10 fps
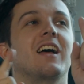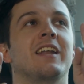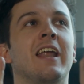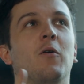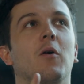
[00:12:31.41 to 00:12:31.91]

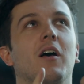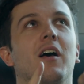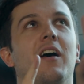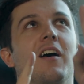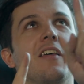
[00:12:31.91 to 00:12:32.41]
Now,
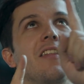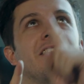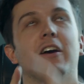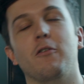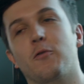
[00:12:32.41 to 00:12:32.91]

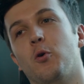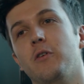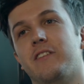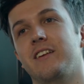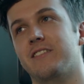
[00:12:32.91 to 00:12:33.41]
there of
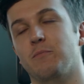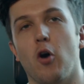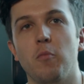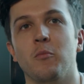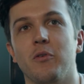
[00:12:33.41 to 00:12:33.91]
course is a
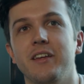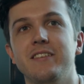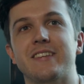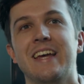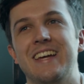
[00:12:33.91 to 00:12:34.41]
problem with this.